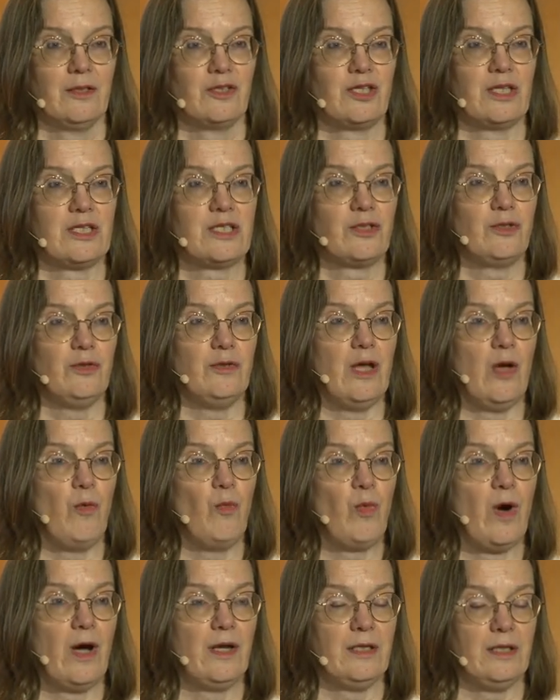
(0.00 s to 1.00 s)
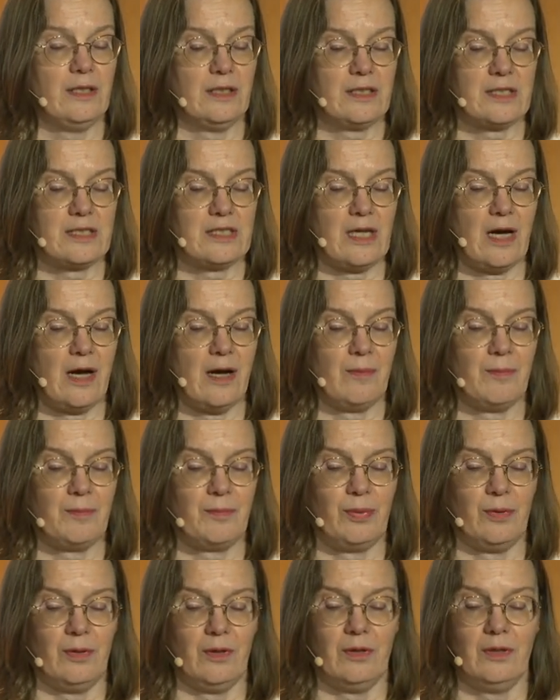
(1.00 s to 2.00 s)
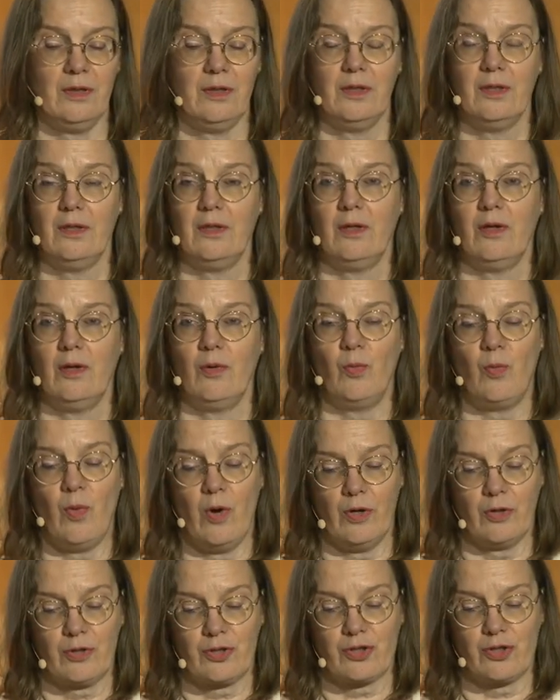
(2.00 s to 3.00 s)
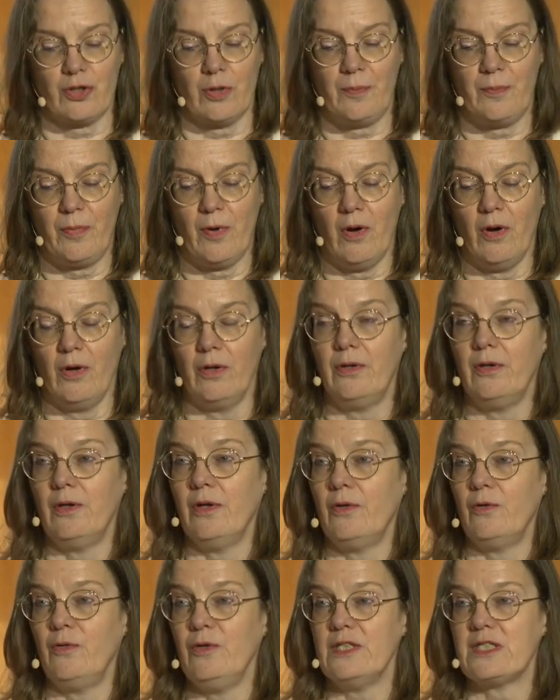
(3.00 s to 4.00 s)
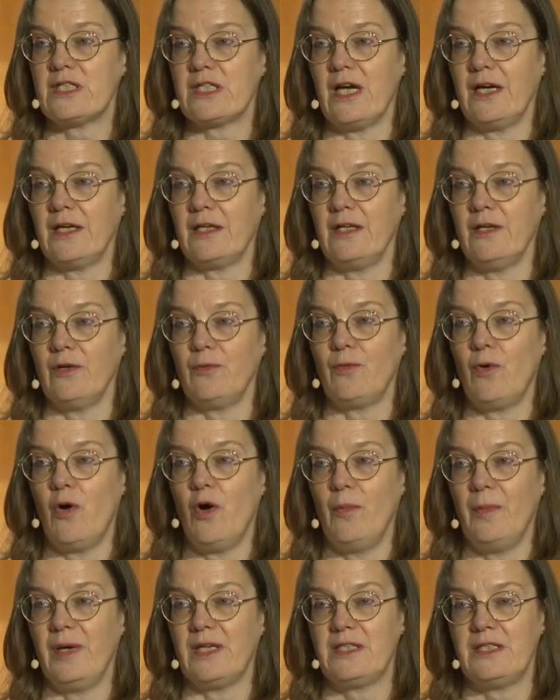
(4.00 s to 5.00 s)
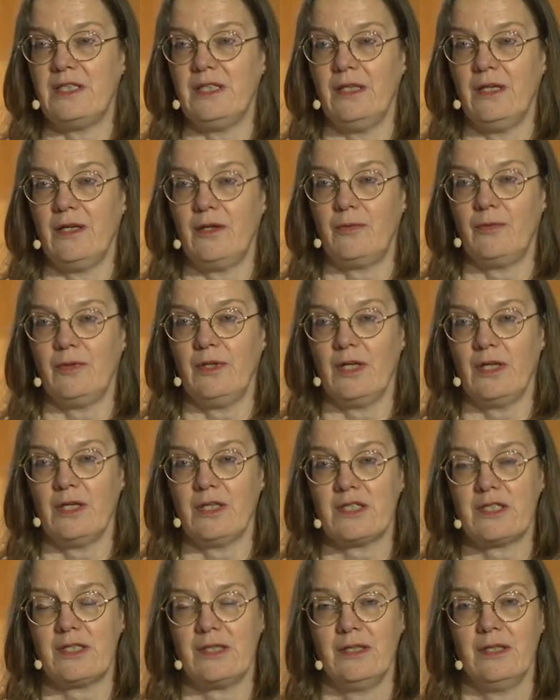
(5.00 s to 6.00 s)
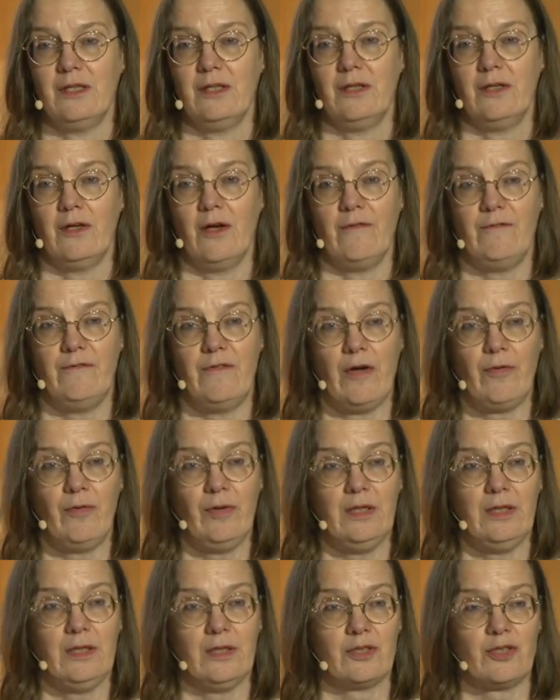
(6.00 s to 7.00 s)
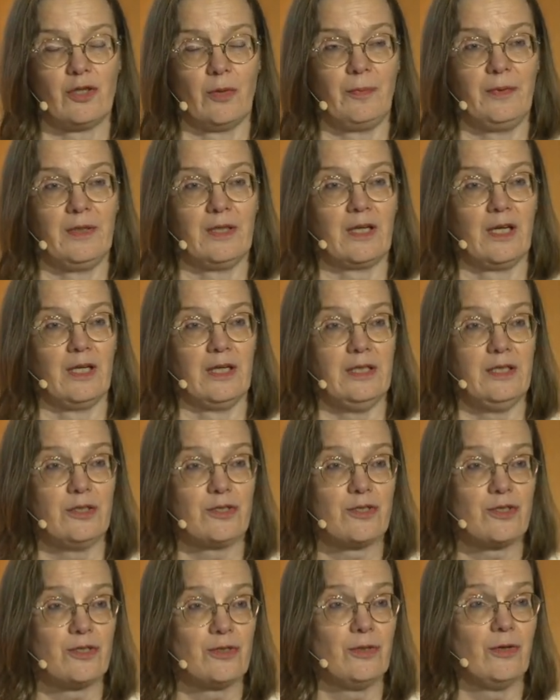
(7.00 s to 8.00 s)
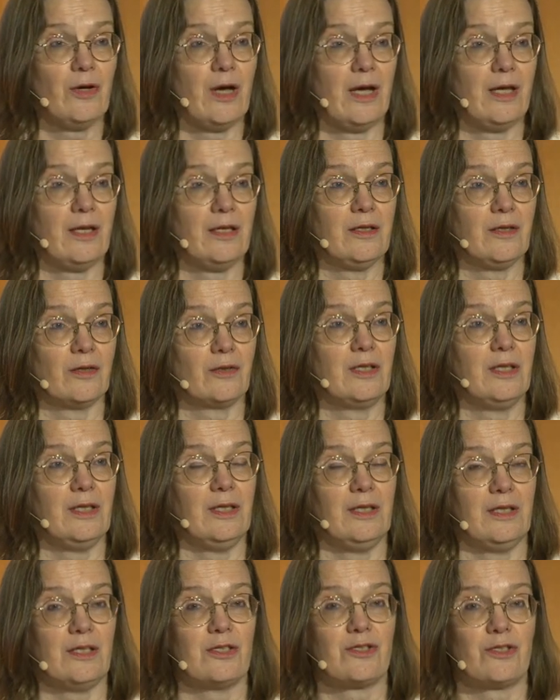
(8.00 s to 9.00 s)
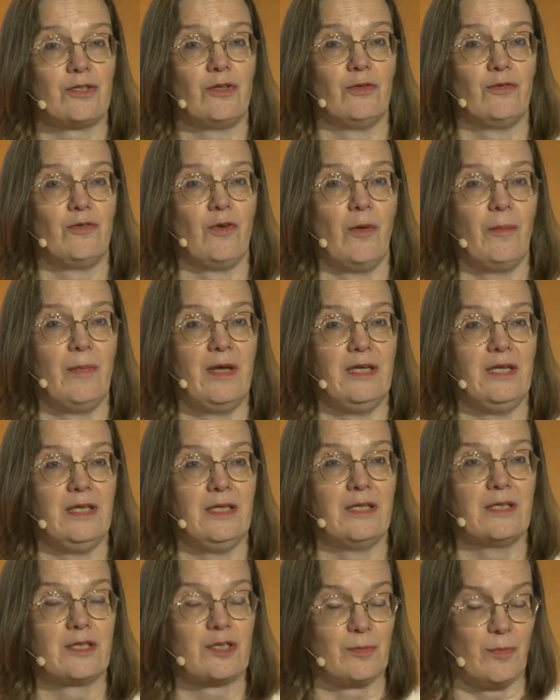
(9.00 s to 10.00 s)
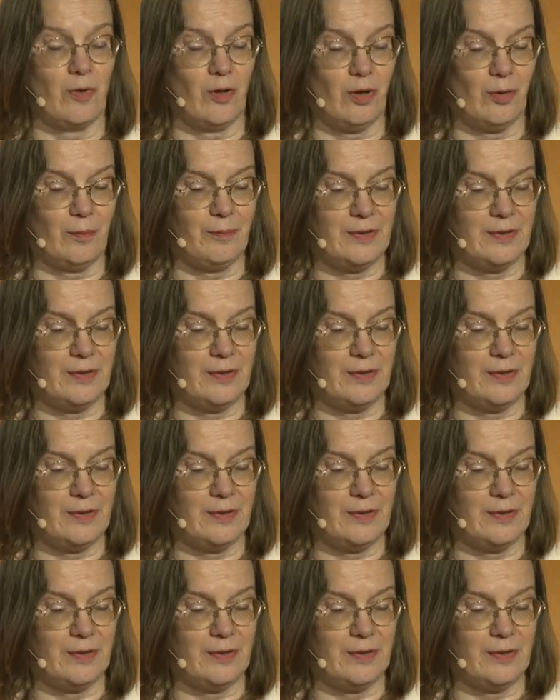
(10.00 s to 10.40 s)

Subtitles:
Just to name one example, workshop on recycling raw materials, a very topical issue and a key issue for many small